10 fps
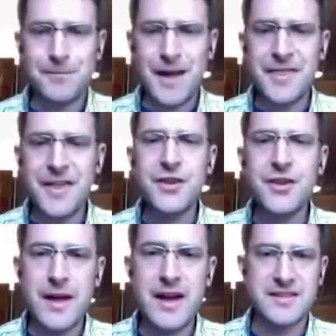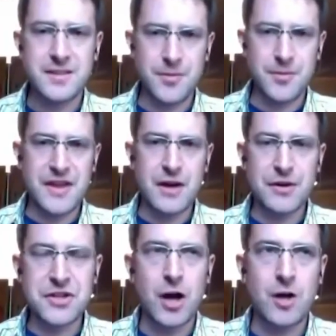I think you hit on something there where
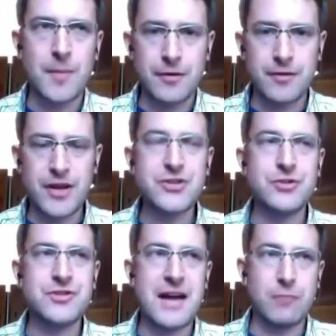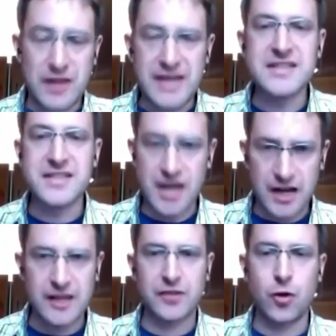you talk about issues that relate
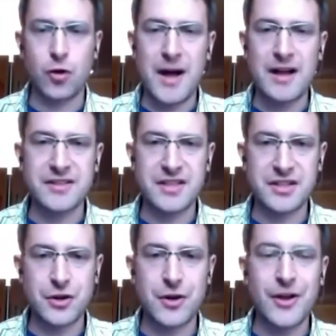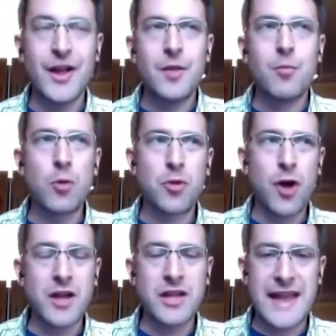to electoral politics or more
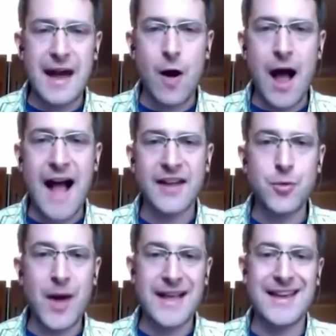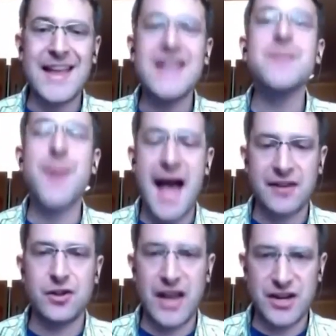broadly how Occupy can
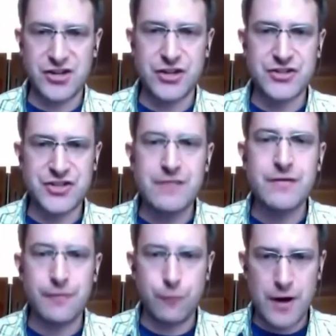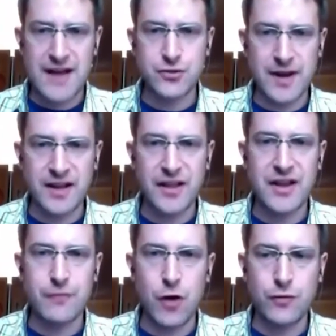impact elections, even if we're not
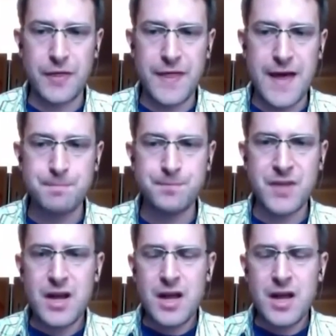directly involved with them.